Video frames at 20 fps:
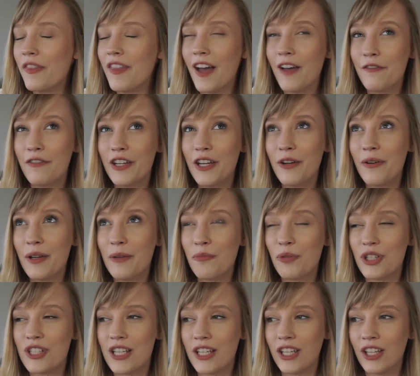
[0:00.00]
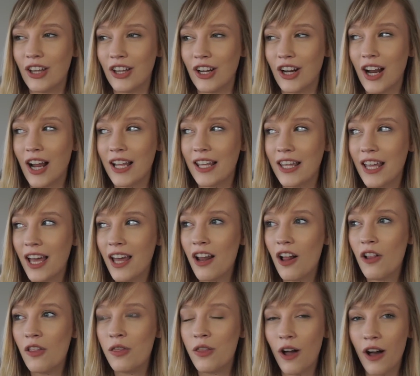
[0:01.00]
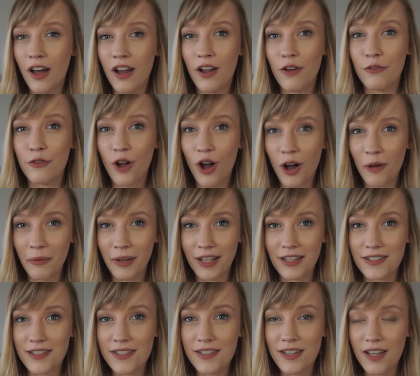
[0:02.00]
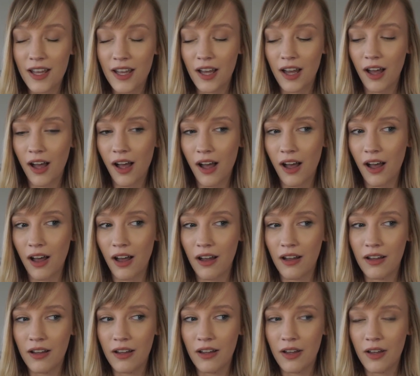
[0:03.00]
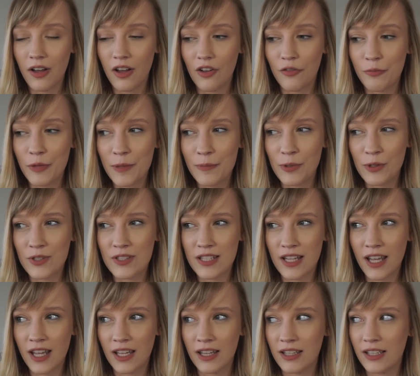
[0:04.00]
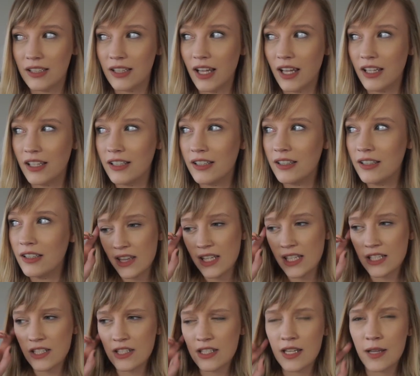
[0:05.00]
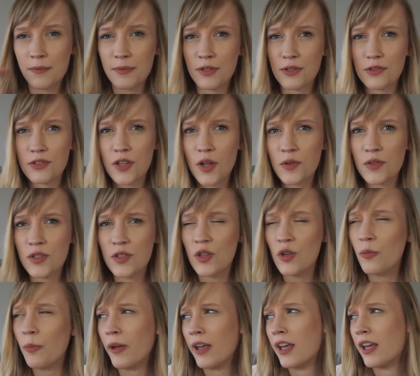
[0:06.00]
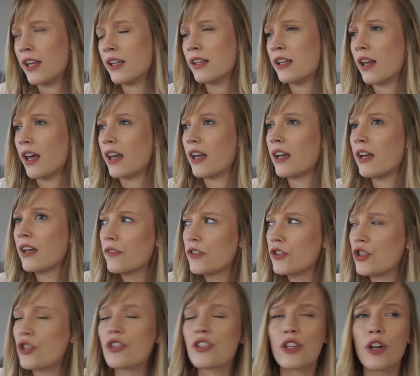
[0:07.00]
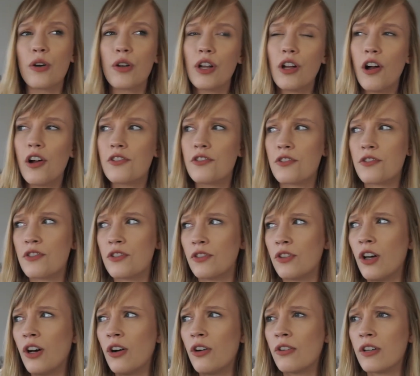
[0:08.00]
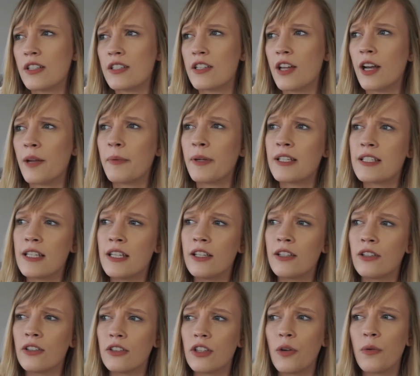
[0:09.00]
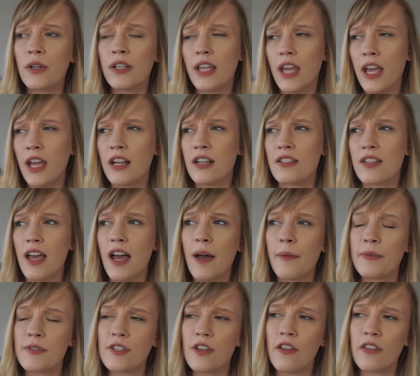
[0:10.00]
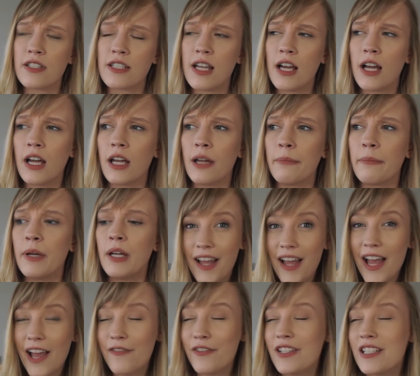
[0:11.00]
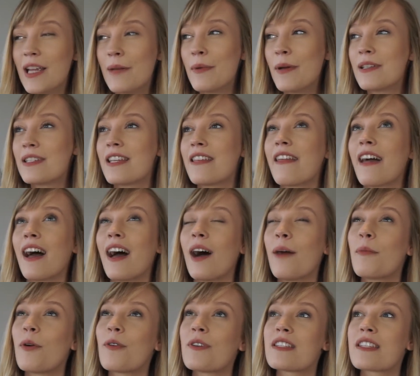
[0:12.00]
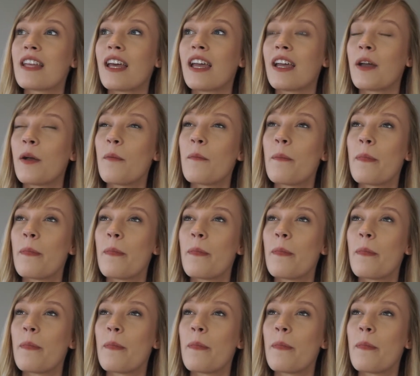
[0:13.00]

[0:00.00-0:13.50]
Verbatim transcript: that video in particular, I get a lot of comments uh, of people saying like, these tips are so stupid, like, just go to concerts alone, it's not a big deal, no one cares, it happens all the time. Every time I see that, I'm always like,